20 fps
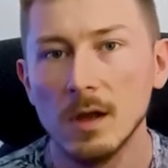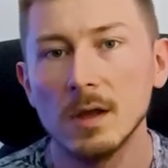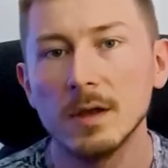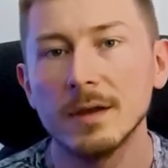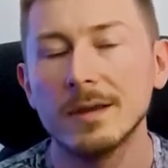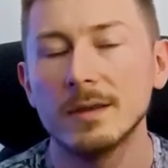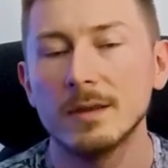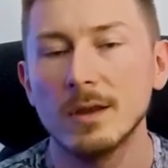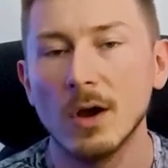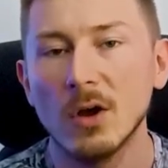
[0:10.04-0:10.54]

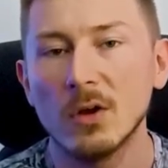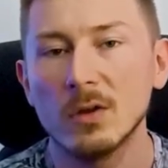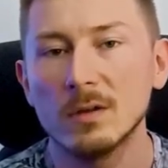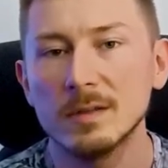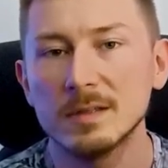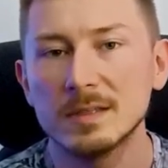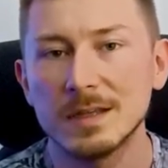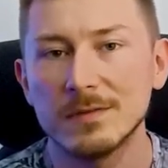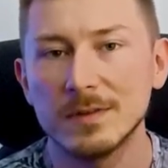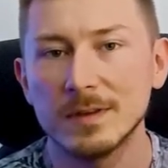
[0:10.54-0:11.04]
in all
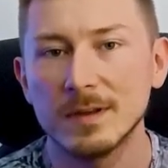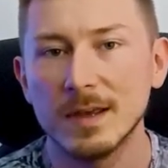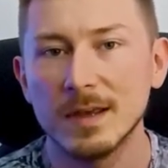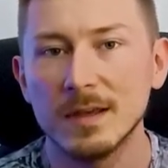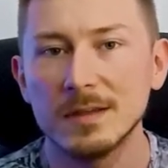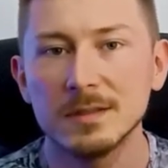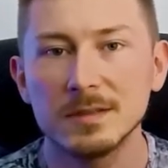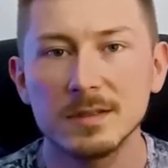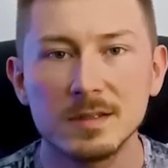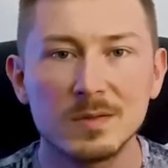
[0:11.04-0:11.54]
7
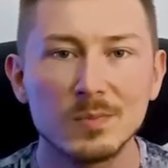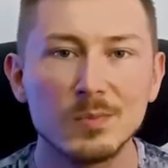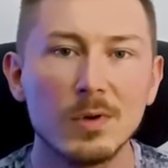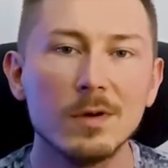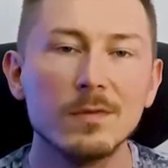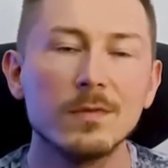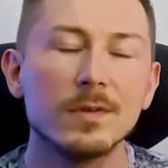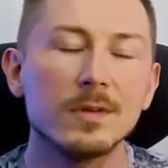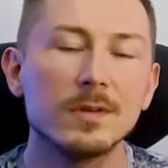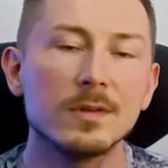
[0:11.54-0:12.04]
cases,
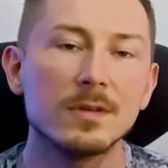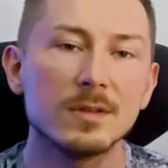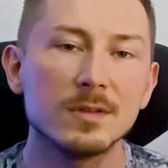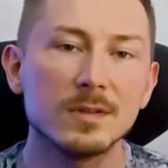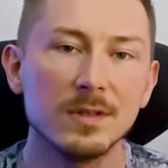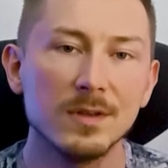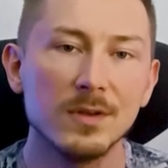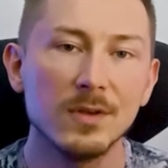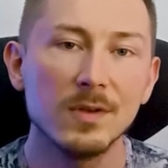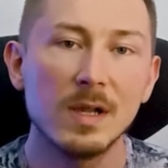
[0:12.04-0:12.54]
both in
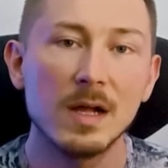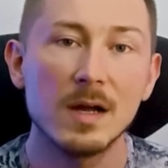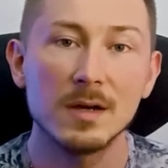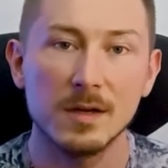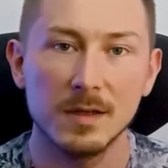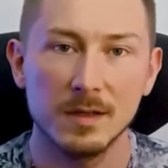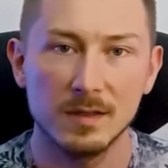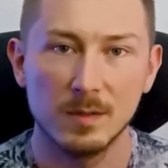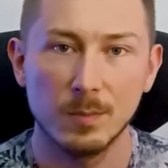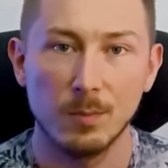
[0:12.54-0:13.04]
singular
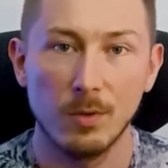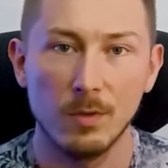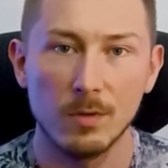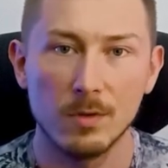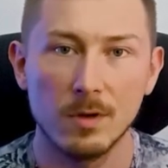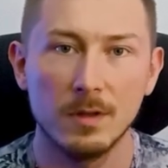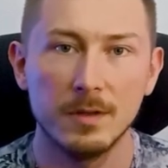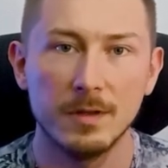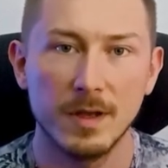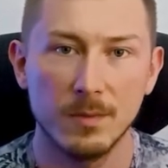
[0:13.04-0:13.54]
and
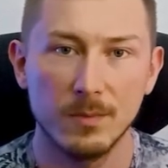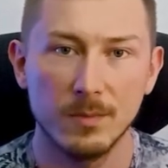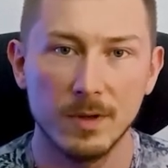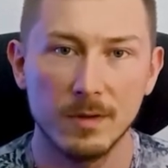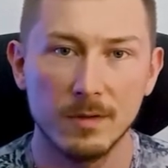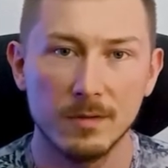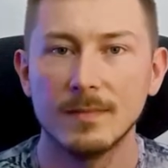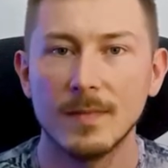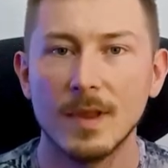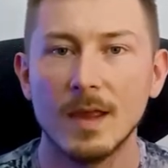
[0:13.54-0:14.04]
plural
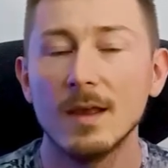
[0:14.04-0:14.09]
number.